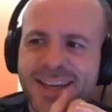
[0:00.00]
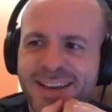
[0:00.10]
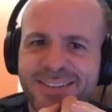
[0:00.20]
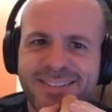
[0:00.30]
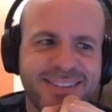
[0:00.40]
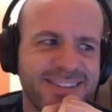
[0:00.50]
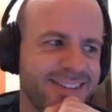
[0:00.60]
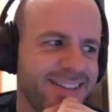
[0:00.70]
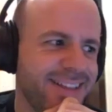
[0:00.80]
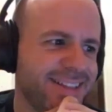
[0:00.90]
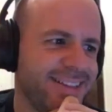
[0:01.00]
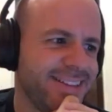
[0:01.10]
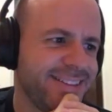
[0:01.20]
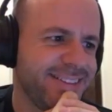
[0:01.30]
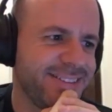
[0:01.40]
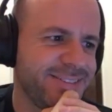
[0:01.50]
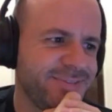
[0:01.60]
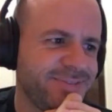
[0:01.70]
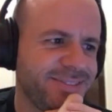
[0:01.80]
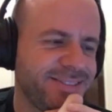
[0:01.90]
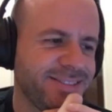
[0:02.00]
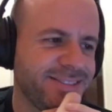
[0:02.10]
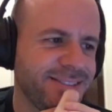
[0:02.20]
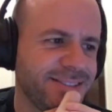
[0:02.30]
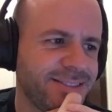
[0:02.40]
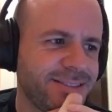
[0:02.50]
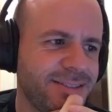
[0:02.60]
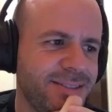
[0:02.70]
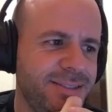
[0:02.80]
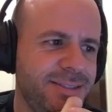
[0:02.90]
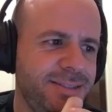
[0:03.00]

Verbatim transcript: you? I I the